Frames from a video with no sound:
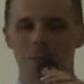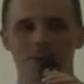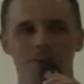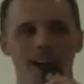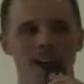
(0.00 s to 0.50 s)
be
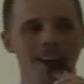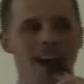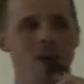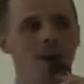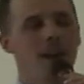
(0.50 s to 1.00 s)
working fine
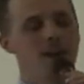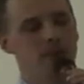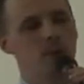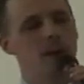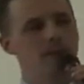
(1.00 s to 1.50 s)
now." Now, the
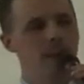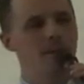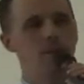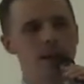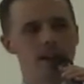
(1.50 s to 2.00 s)
story is kind
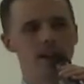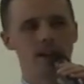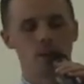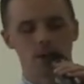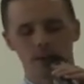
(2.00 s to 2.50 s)
of an
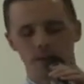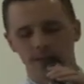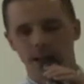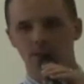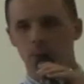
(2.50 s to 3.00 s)
even where the
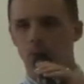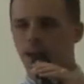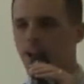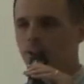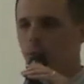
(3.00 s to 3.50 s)
tech support
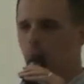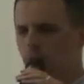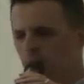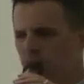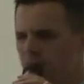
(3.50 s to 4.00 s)
guy gets removed,
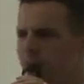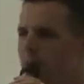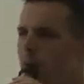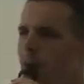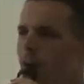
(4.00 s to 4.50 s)
we'll leave
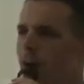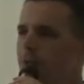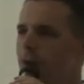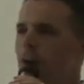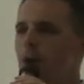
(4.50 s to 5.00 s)
that part off.
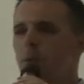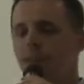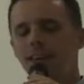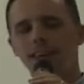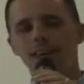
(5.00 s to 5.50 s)
But
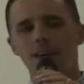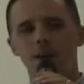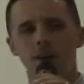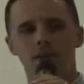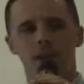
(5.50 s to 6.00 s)
the key
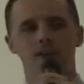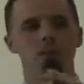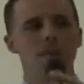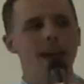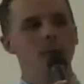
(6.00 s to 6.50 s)
there is that
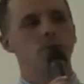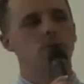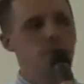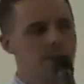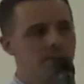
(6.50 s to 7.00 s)
the man was
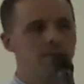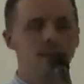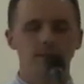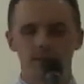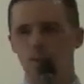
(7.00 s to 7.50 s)

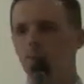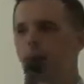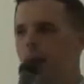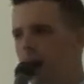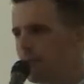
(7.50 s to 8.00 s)
missing
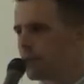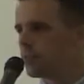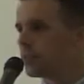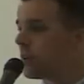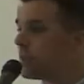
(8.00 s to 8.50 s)
something obvious,
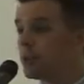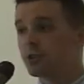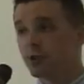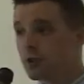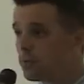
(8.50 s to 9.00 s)
something he
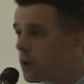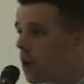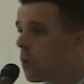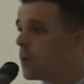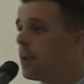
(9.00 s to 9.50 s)
should have
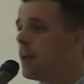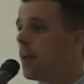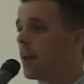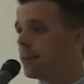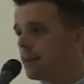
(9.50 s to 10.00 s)
known
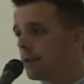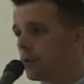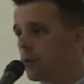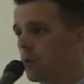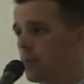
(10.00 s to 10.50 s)
and didn't
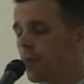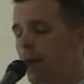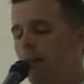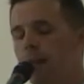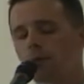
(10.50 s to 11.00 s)
do.
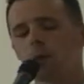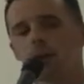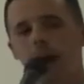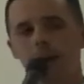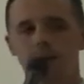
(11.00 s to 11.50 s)
That's what
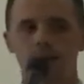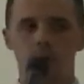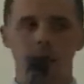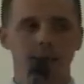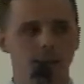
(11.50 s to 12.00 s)
God
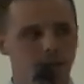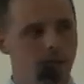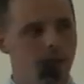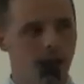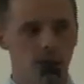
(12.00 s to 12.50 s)
says about his
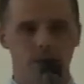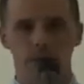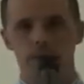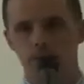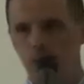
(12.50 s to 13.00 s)
desires for
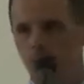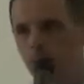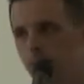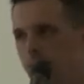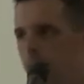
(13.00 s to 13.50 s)
his
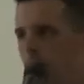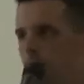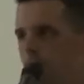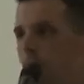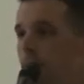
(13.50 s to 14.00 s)
chosen people.
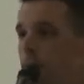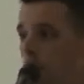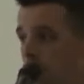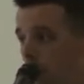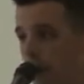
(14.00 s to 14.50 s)
If
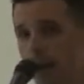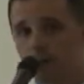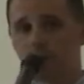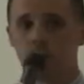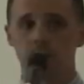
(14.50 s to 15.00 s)
we are
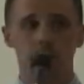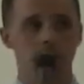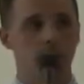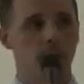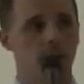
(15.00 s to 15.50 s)
God's chosen
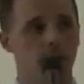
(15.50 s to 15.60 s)
people,